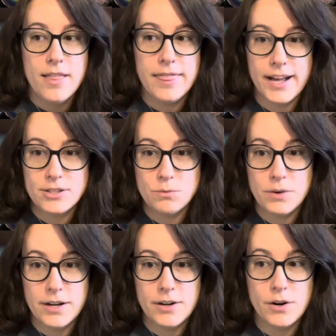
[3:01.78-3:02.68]
that's
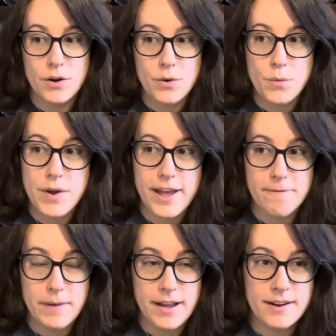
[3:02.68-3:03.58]
where we have
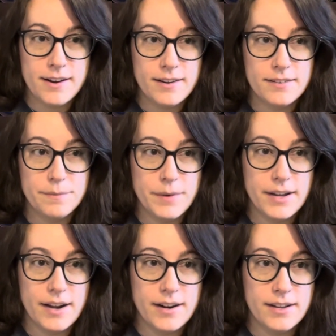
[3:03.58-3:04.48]
been, been
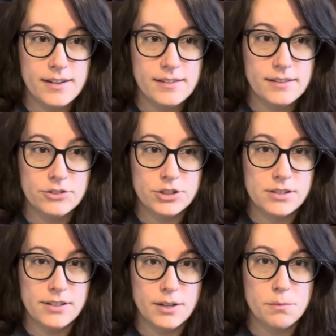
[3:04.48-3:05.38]
kind of
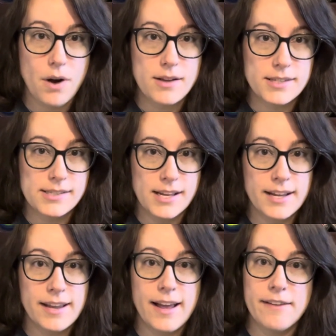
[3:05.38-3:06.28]
just, you know,
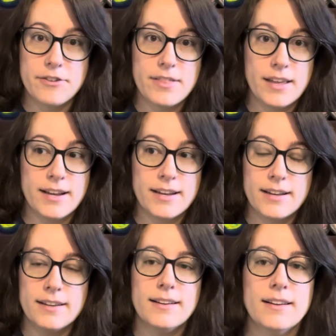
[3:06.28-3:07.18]
processing everything.
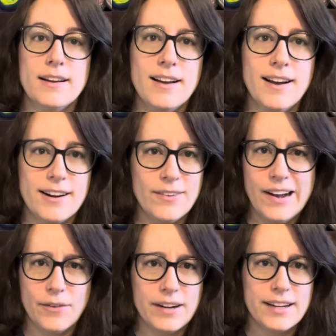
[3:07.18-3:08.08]

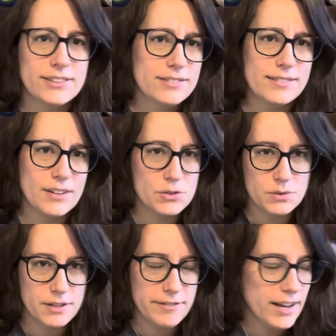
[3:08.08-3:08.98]
Wow, that was
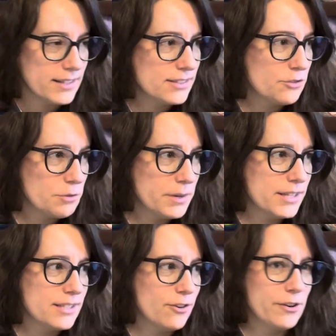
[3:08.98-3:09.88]
really fast. Three
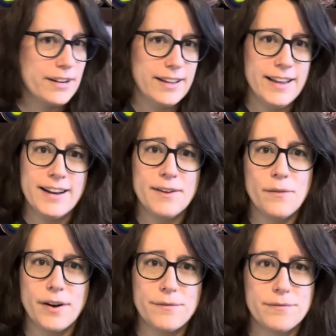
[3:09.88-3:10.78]
minutes over, and then
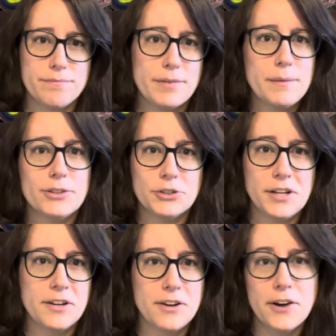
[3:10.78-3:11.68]
we're pretty much already
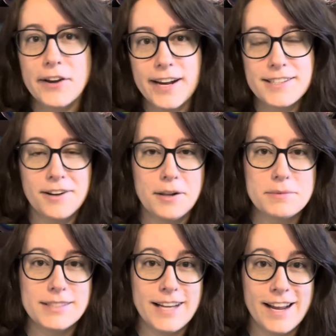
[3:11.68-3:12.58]
caught you guys all up
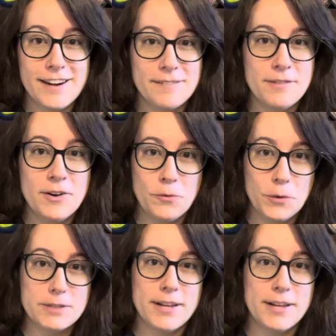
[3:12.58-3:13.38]
to date on what's